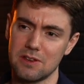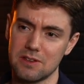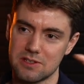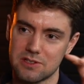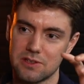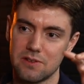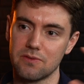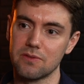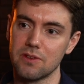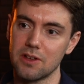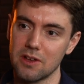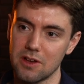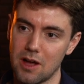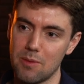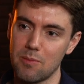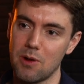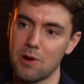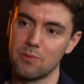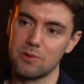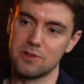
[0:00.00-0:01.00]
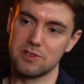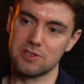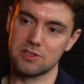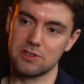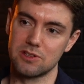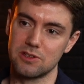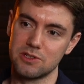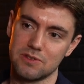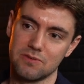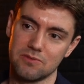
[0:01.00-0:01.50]
sort of come up with a
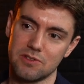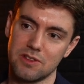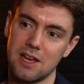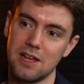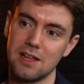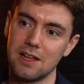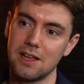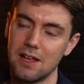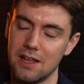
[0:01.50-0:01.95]
solution for that?